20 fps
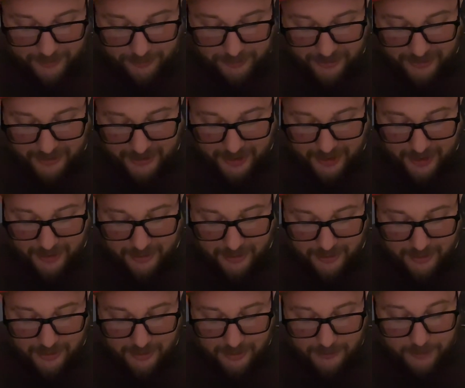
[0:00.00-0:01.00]
up the subject
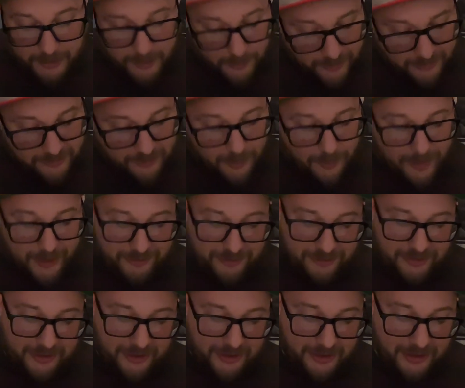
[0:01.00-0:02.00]
again, but it was a
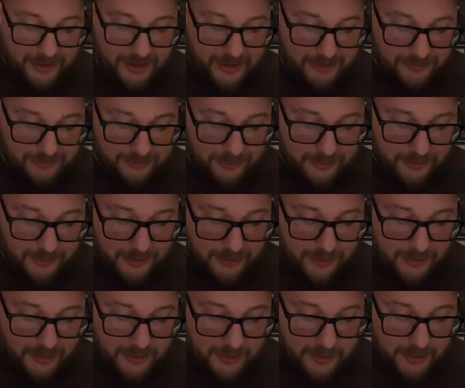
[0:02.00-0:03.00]
question I needed answered.
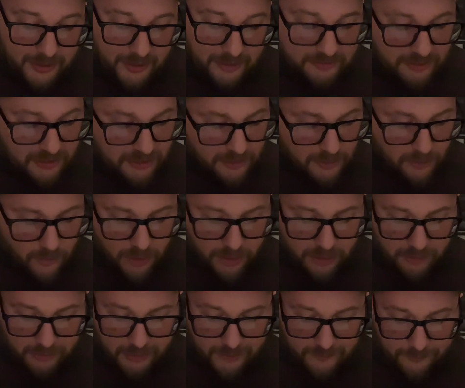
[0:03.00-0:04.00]
I started to
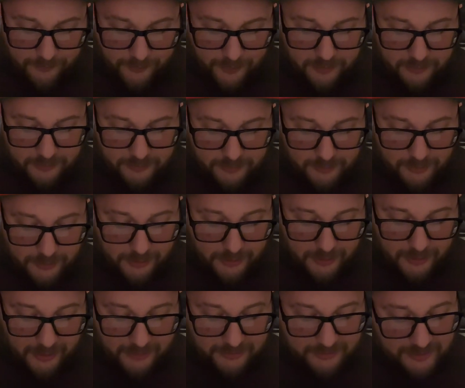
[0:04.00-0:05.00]
walk around front of the
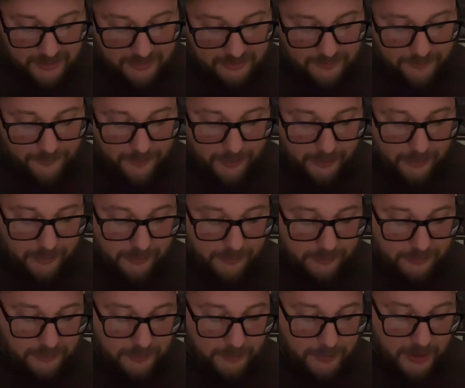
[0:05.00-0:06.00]
store, and Stacy followed
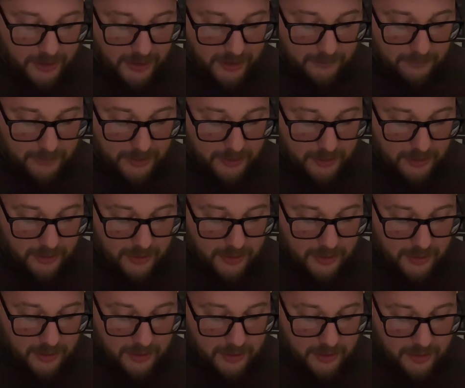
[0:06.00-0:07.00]
closely behind me.
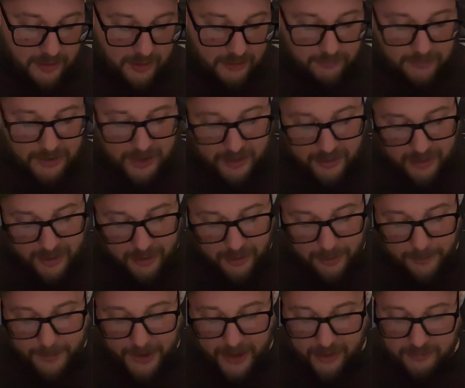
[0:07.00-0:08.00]
As we headed
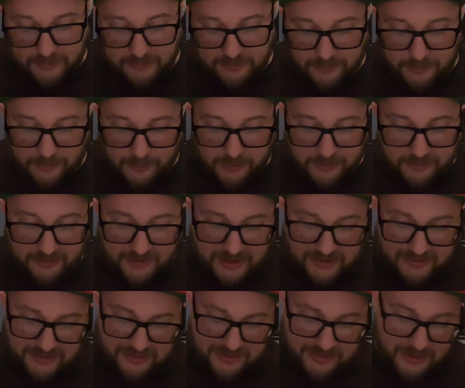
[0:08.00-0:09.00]
out of the back of the store,
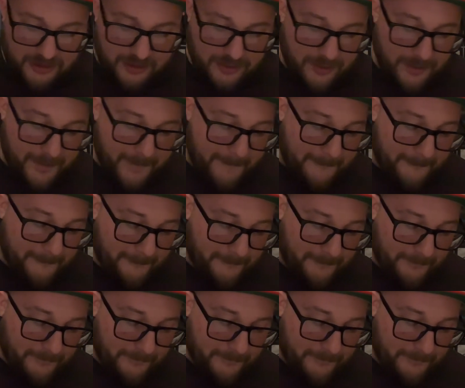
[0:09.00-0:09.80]
Stacy said,